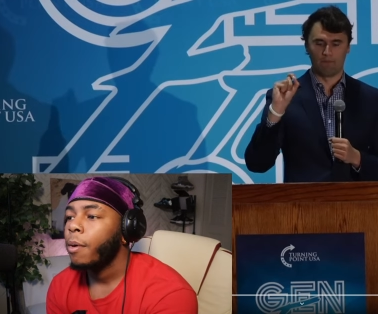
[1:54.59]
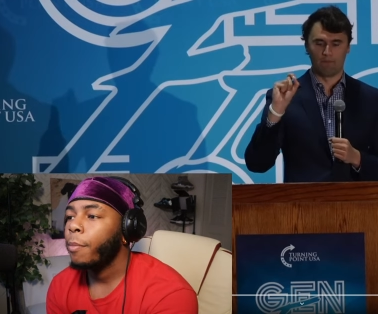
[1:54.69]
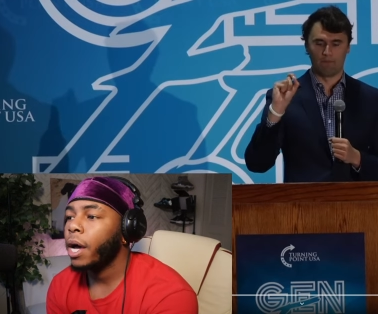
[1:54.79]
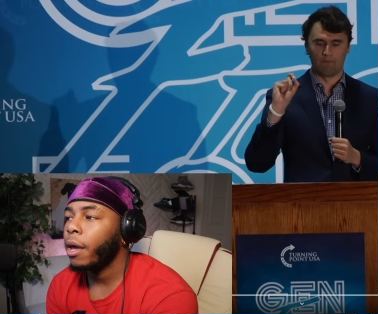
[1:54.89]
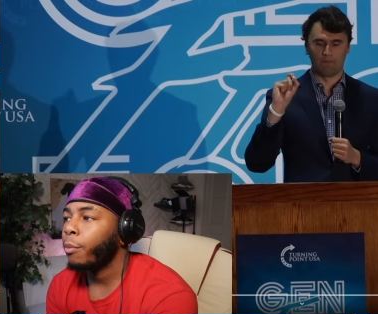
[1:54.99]

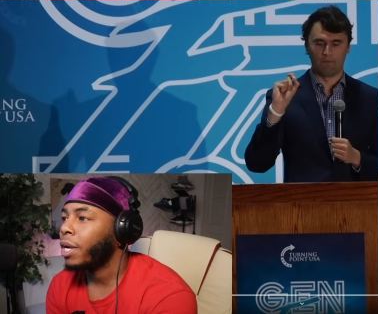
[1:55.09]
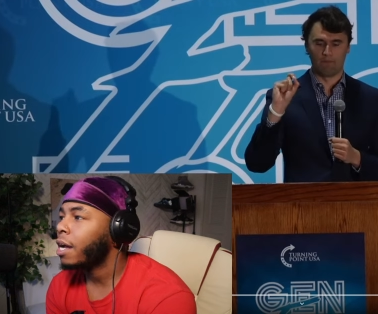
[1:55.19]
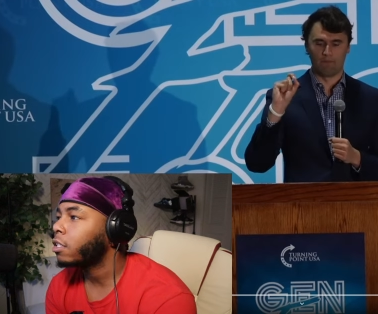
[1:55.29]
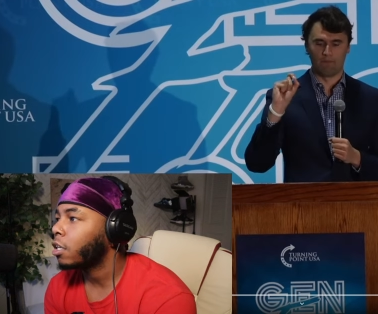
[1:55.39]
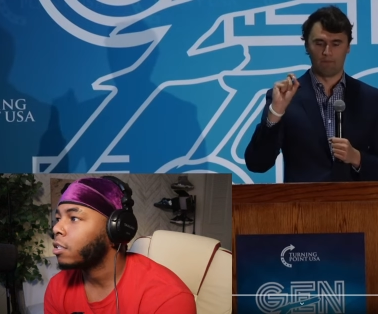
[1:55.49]
Speaker 1: But when I
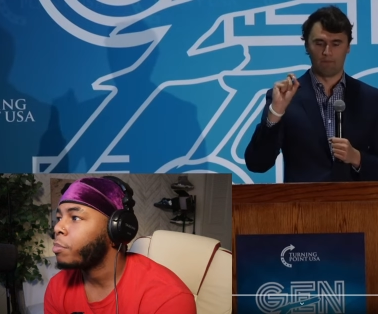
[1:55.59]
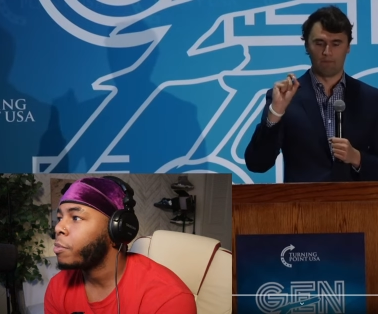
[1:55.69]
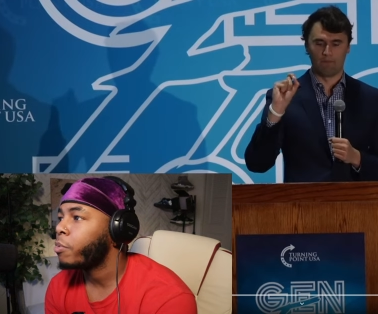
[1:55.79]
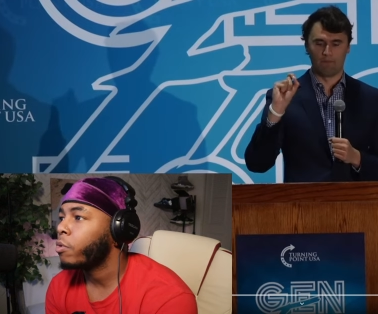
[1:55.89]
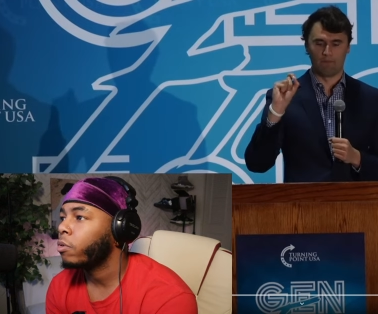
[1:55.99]
talk to
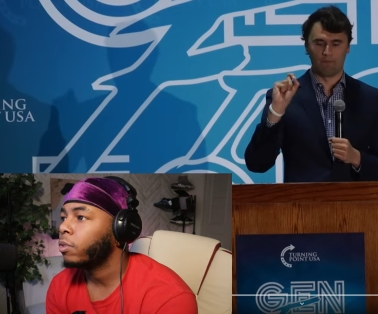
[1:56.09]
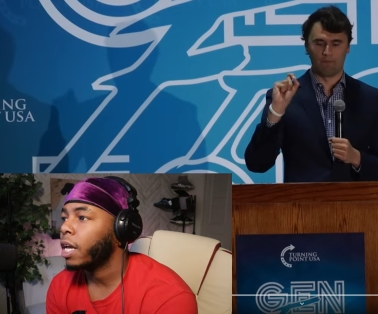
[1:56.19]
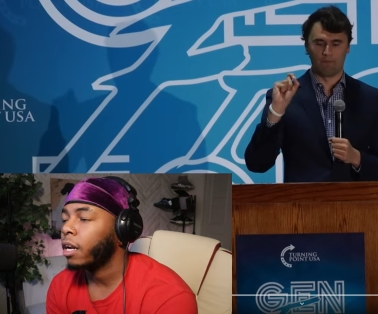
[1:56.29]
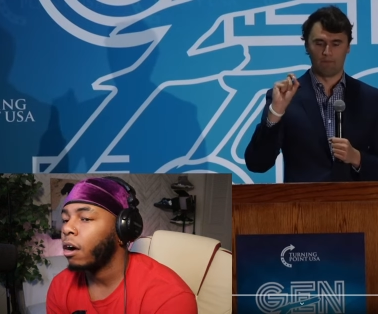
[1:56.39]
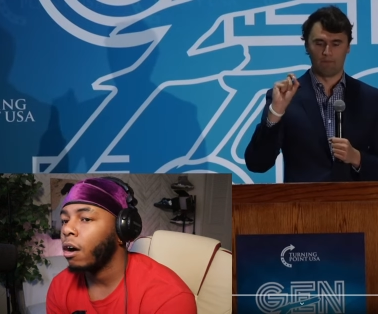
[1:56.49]
people
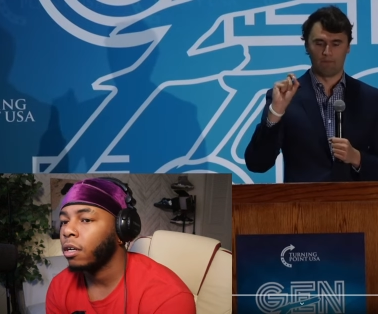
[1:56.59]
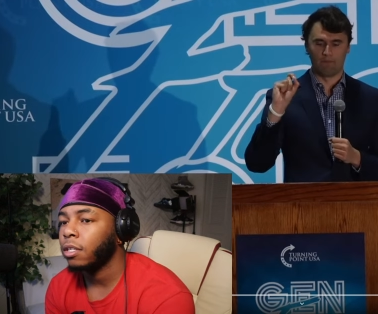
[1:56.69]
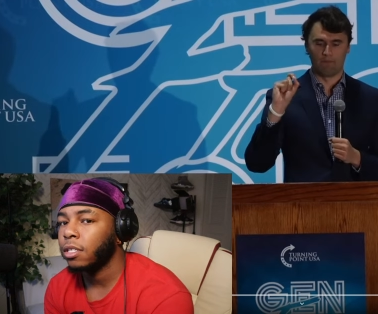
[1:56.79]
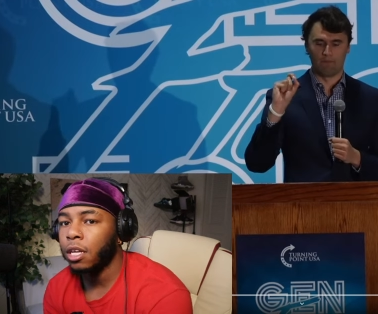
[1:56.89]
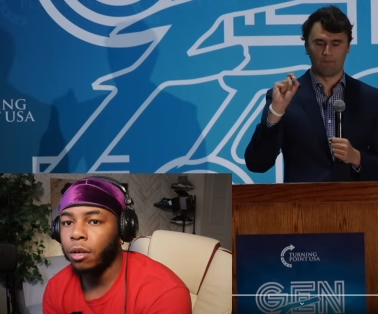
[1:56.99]
that are the
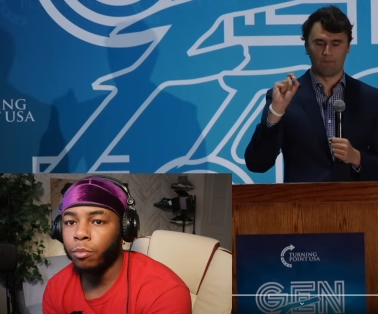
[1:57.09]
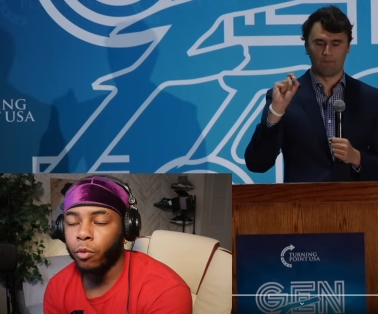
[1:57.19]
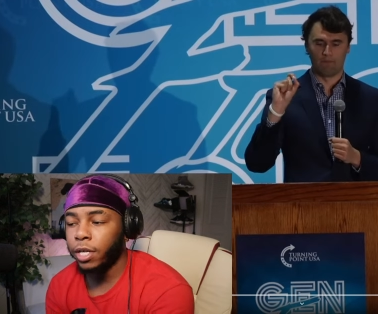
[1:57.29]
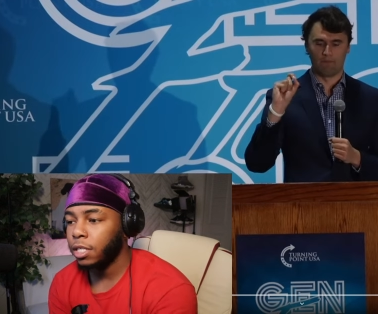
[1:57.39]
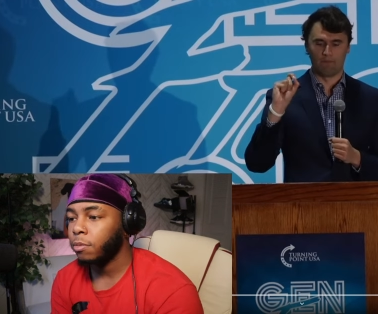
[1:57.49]
same
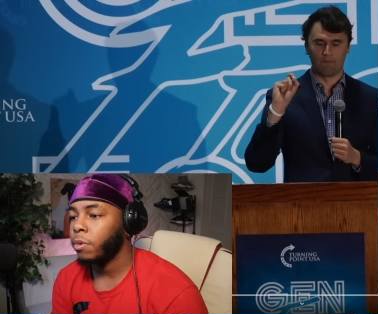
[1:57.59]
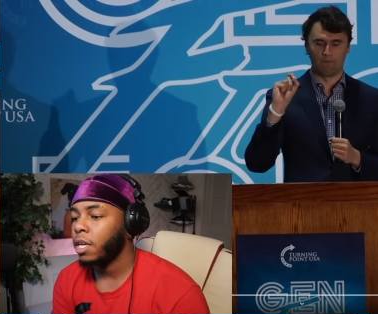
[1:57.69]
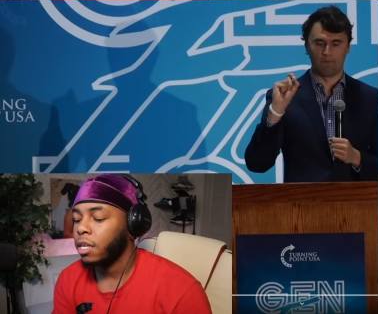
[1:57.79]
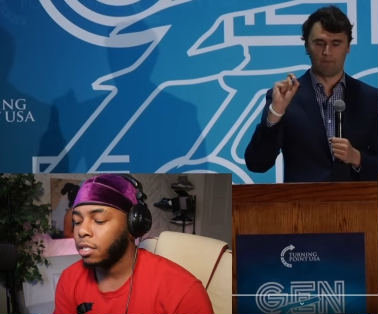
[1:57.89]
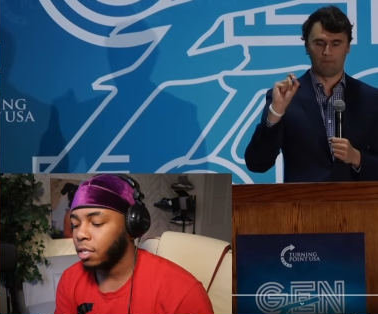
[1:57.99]
race as me,
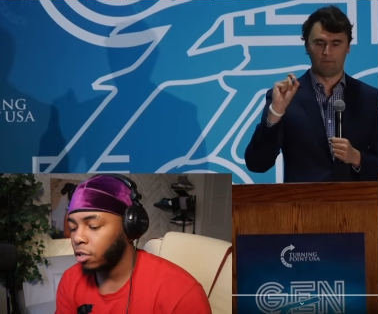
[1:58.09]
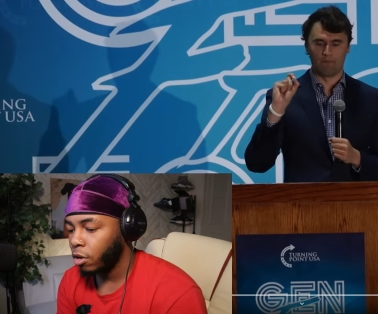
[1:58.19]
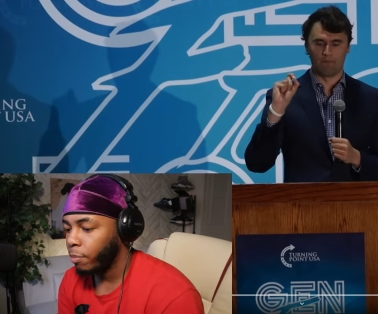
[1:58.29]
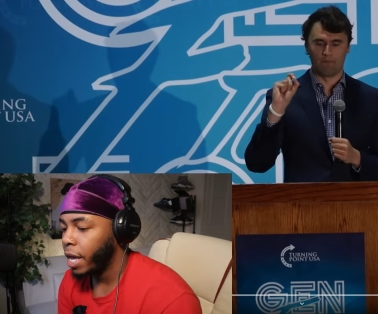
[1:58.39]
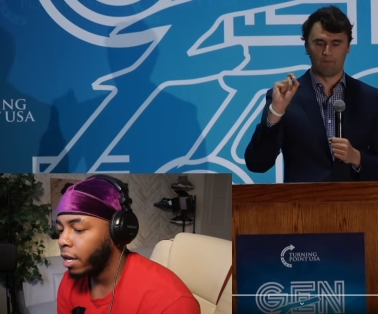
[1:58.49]
as you know,
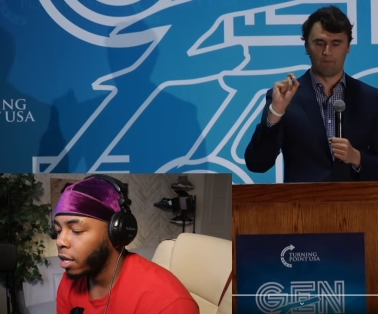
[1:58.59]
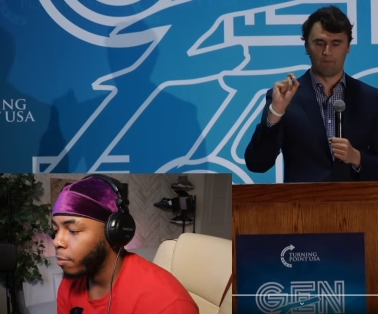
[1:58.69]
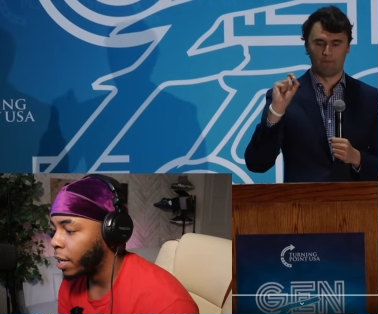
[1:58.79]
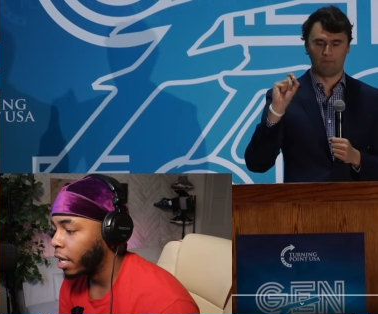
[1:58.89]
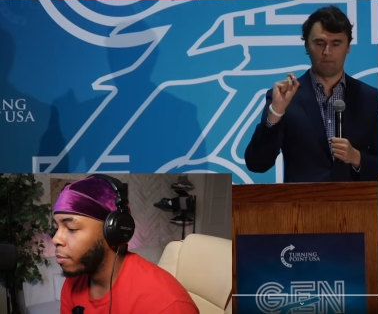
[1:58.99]
black a uh,
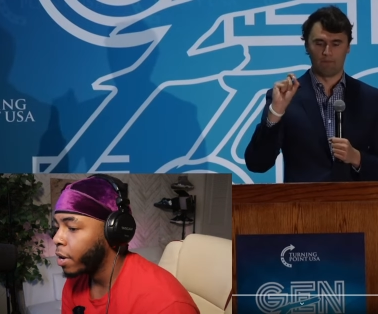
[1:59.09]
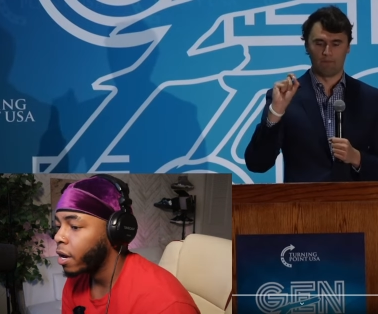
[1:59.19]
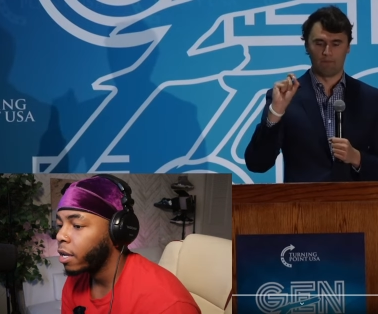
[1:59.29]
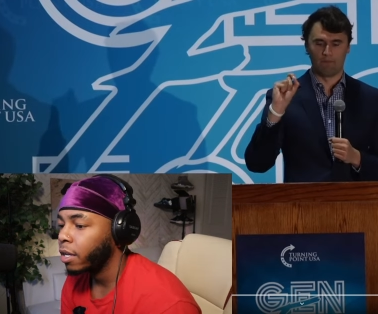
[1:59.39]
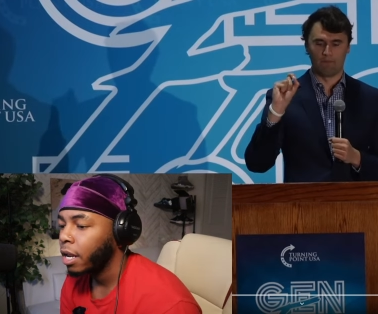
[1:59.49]
black
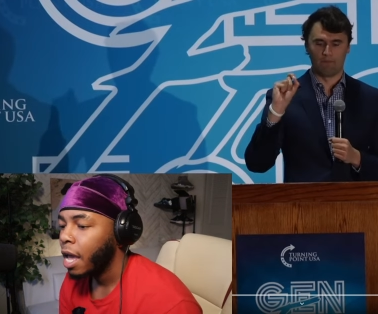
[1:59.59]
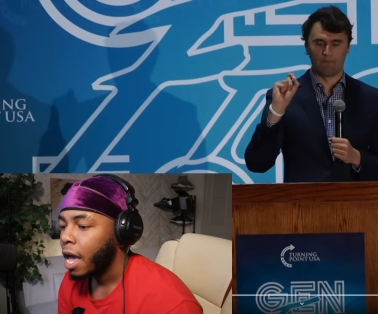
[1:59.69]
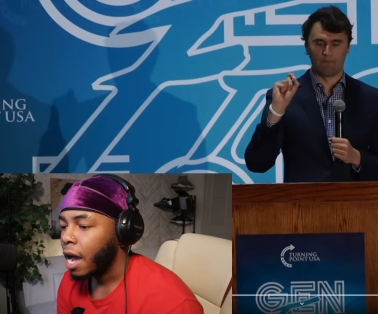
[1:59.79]
American,